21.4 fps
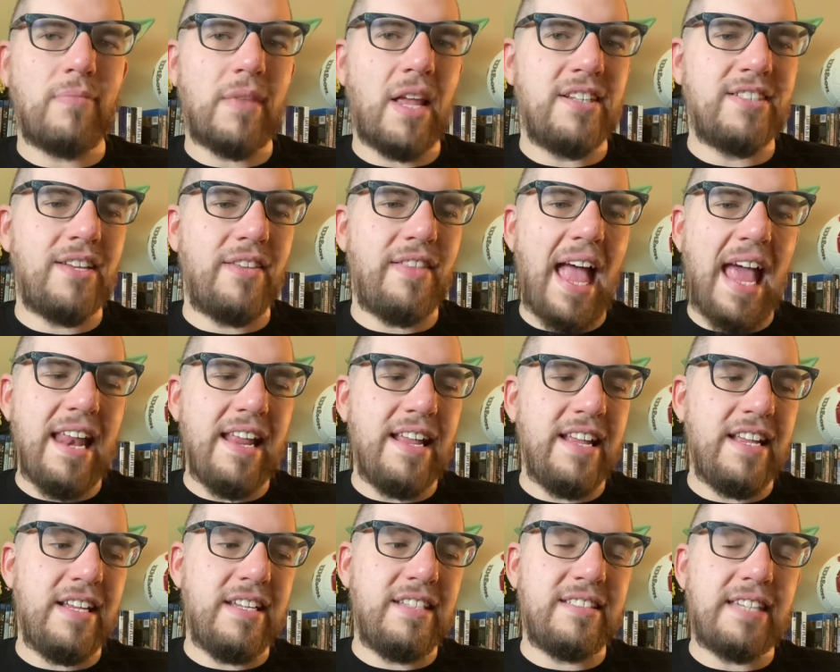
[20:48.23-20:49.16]
So that
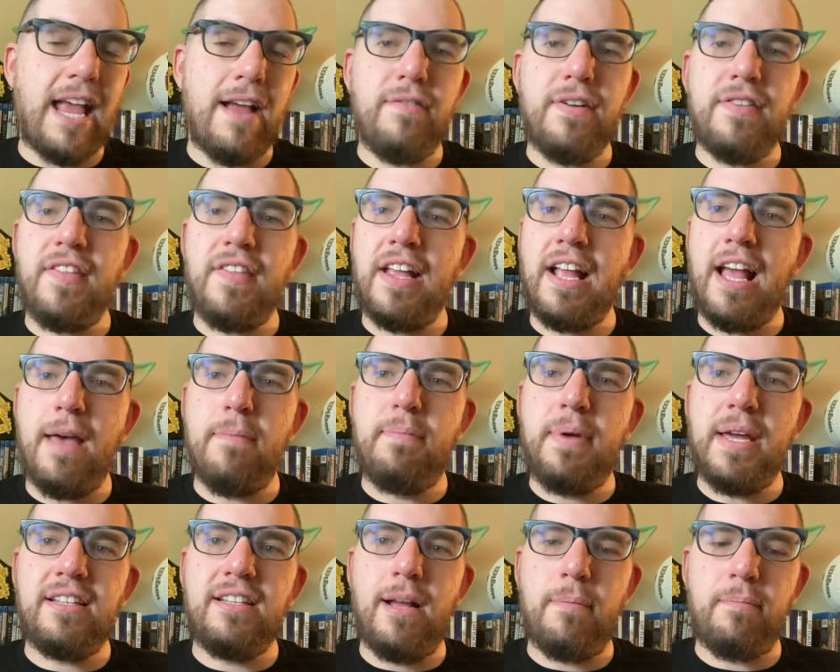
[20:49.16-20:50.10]
is everything I
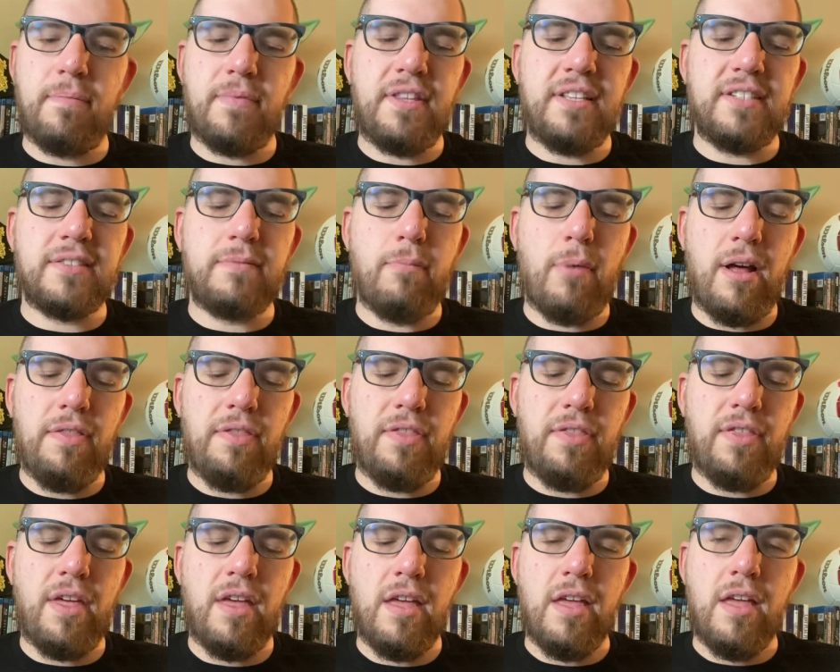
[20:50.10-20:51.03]
picked up this
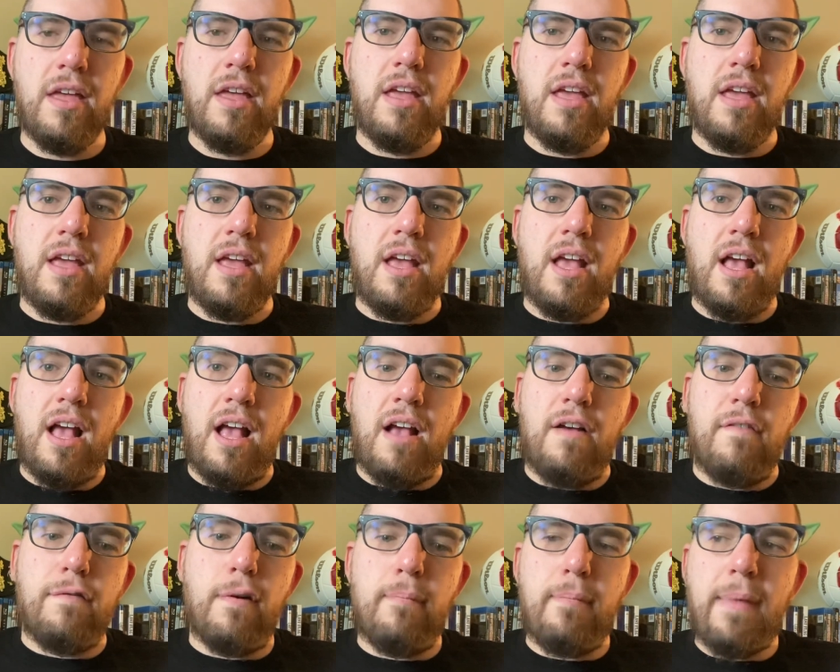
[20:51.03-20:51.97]
month.
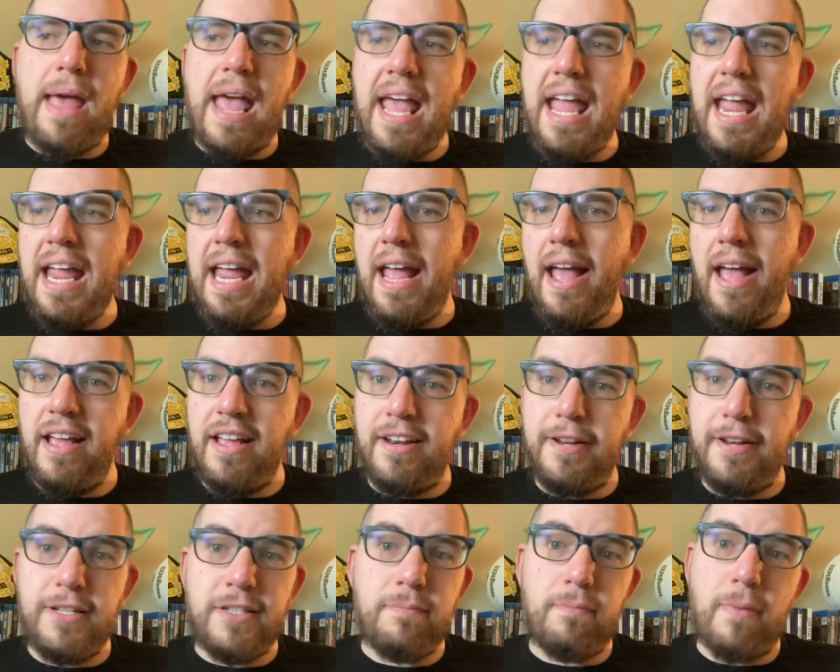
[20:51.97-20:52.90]
For May,
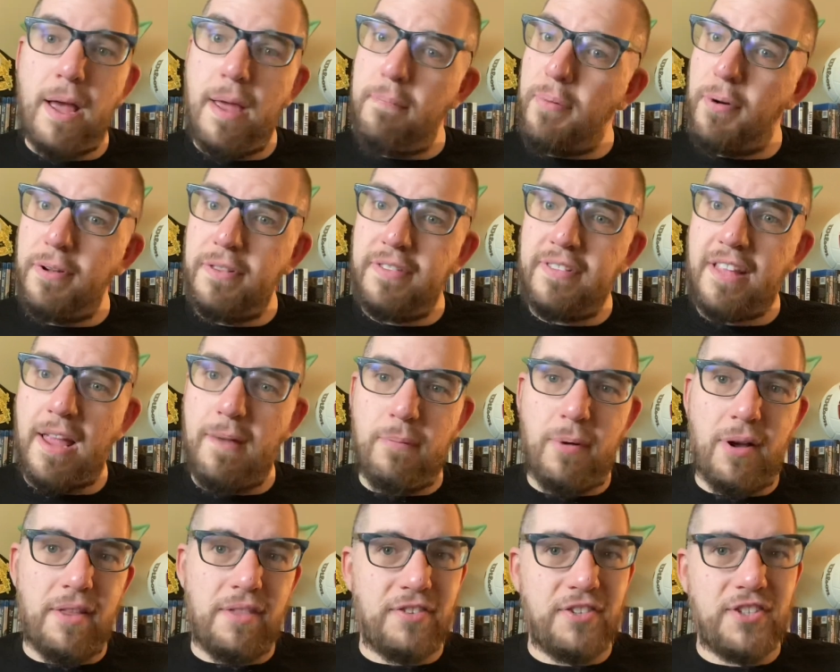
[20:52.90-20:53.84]
it is my birthday
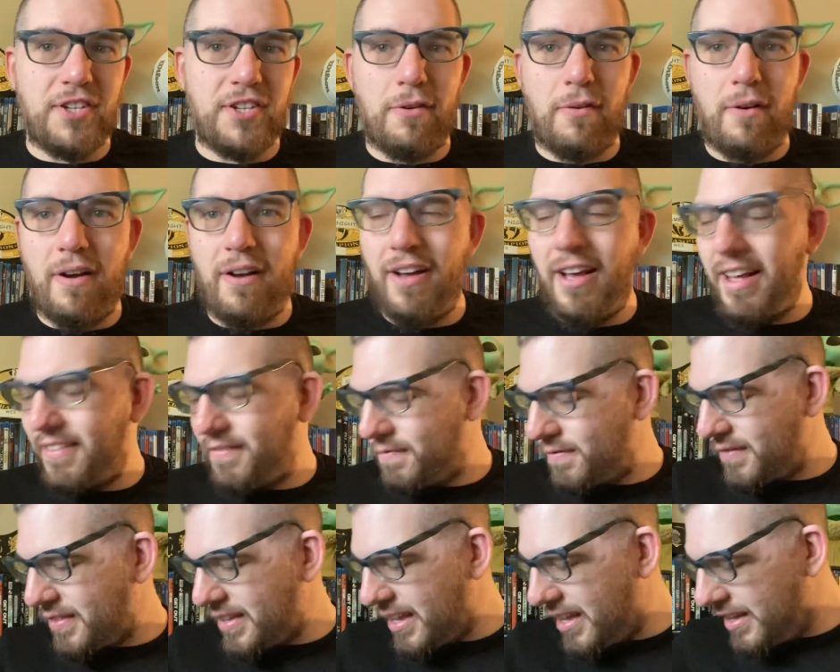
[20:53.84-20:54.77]
month, so uh,
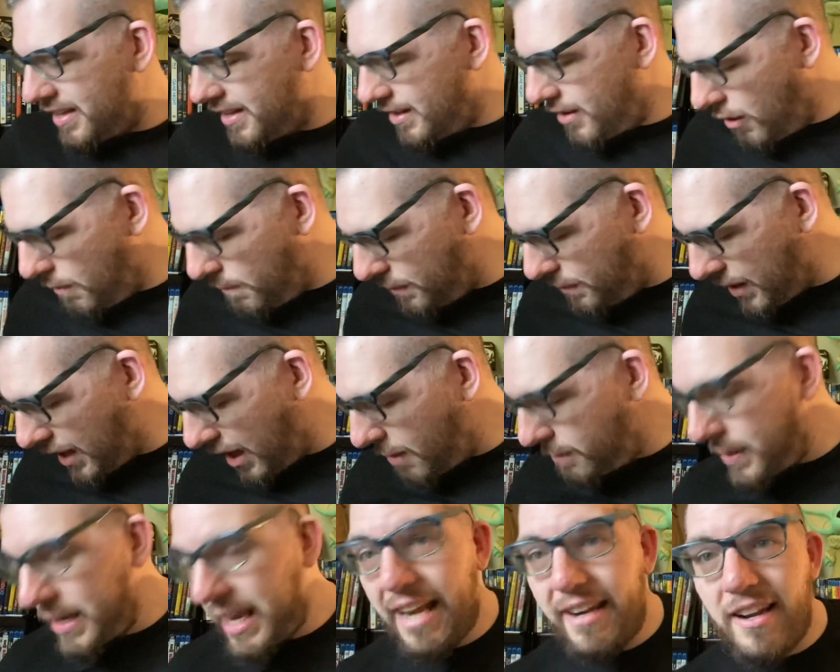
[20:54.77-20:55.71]
hopefully I'll
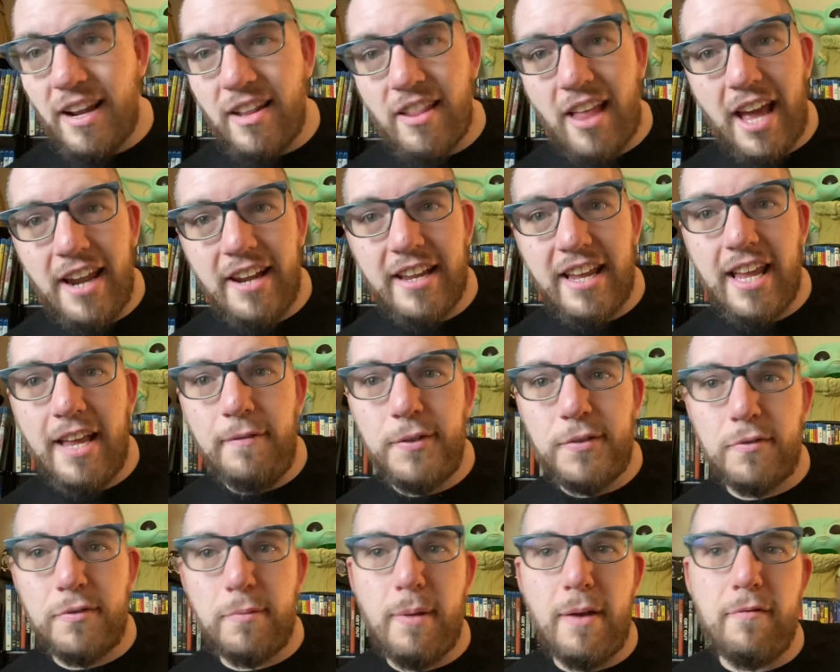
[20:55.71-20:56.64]
be getting a lot of gifts
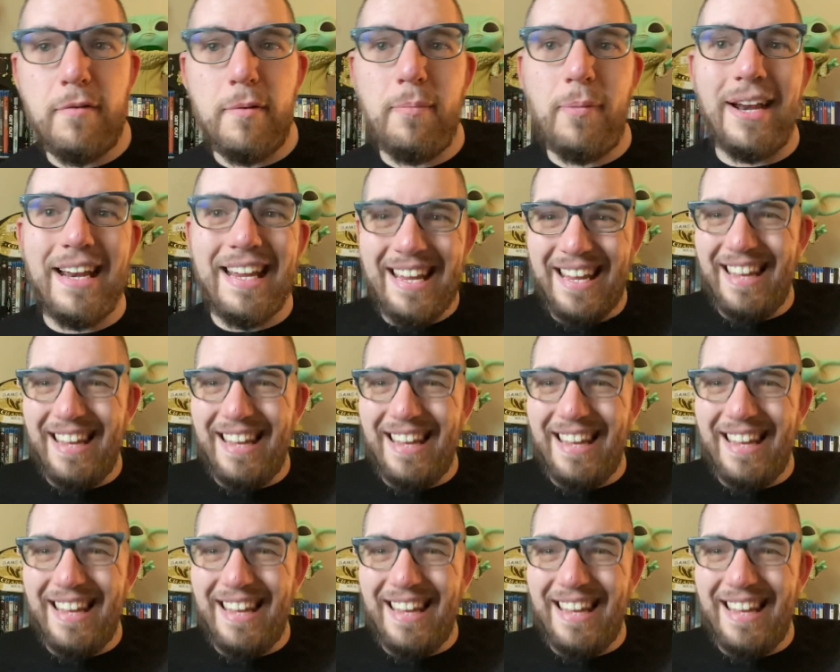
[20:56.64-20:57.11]
from everybody.